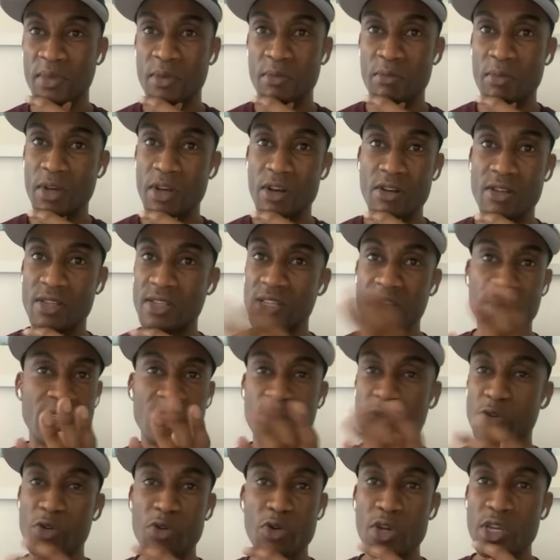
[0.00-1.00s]
because it's
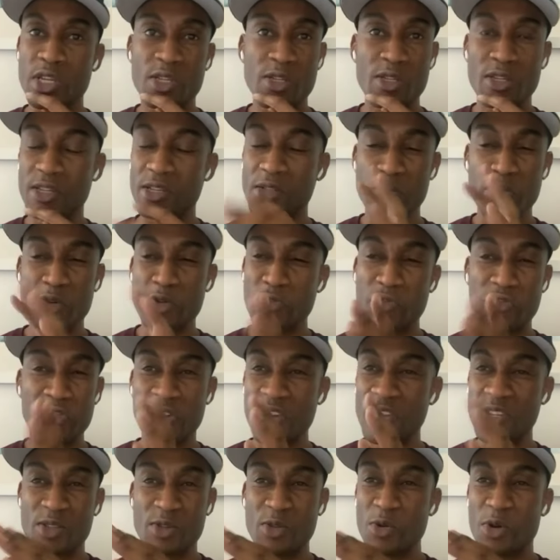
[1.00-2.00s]
too
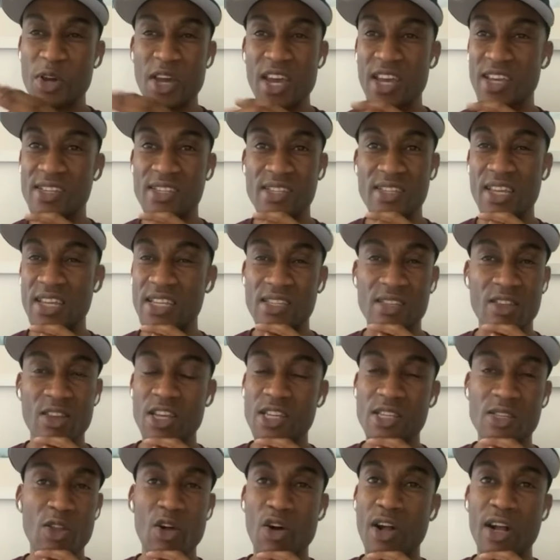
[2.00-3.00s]
hazy.
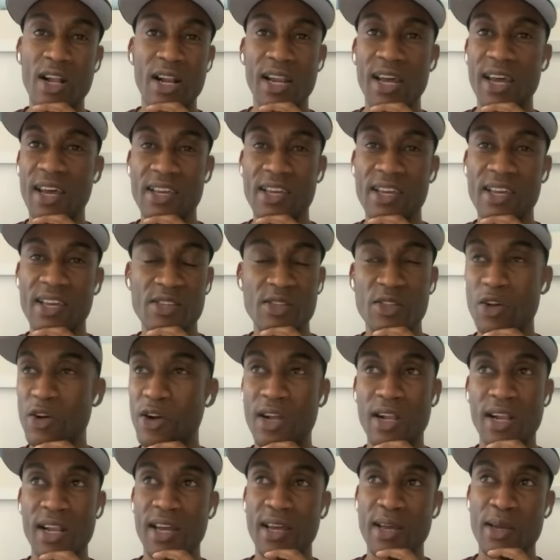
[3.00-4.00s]
It's not clear. It's
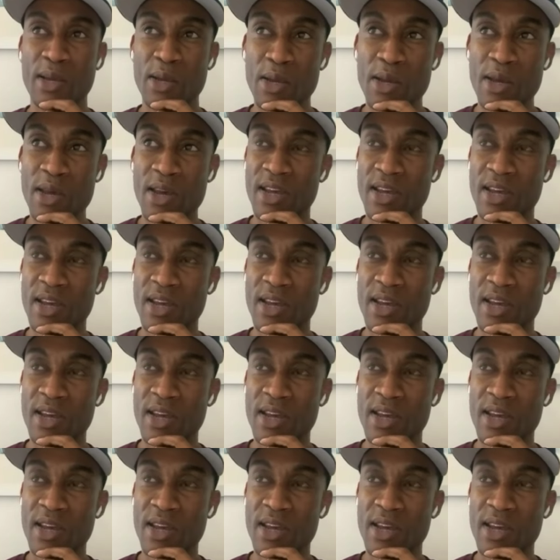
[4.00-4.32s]
not clear.